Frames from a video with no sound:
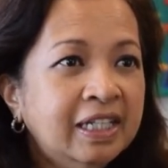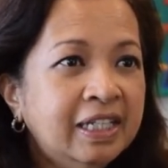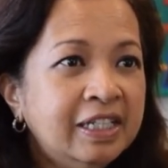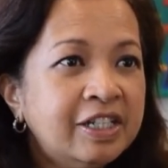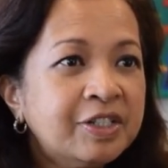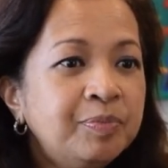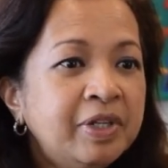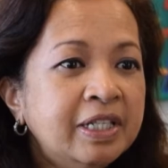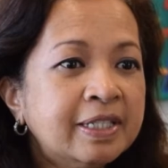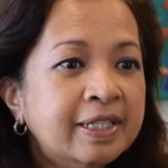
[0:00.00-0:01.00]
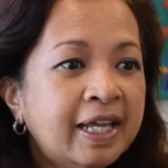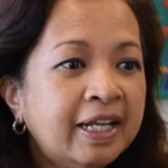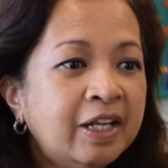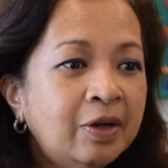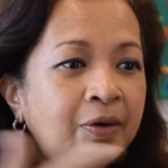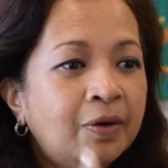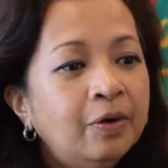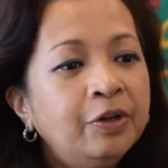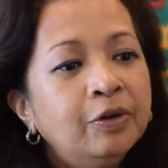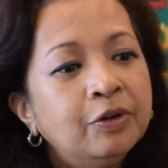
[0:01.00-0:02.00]
it just means that
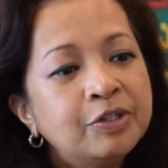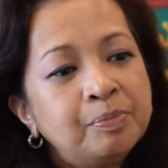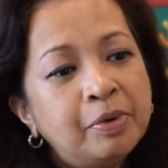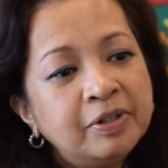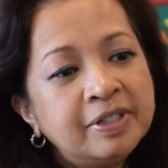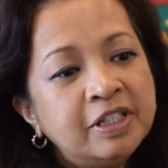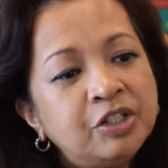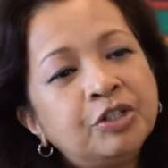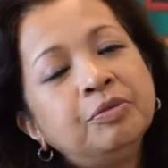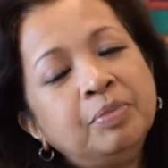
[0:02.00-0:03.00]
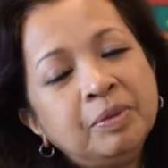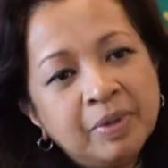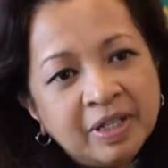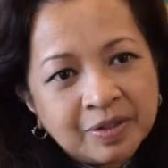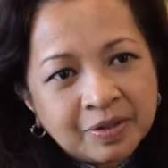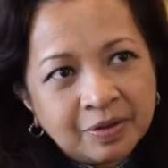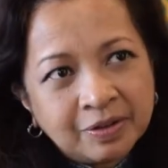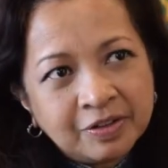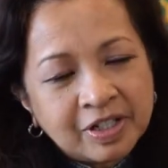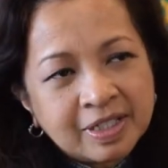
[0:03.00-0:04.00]
all your laws and policies should be based
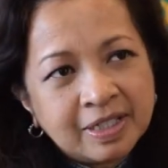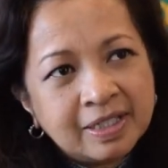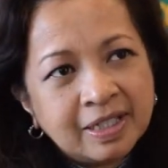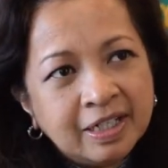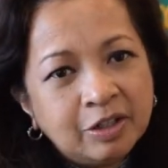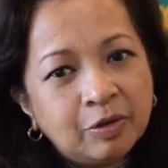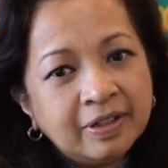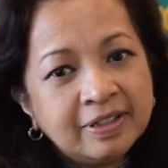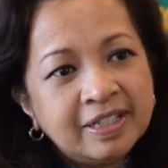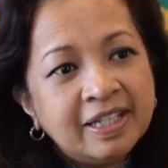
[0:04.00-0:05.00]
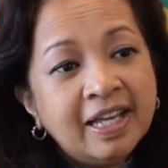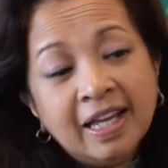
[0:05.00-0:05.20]
on justice and equality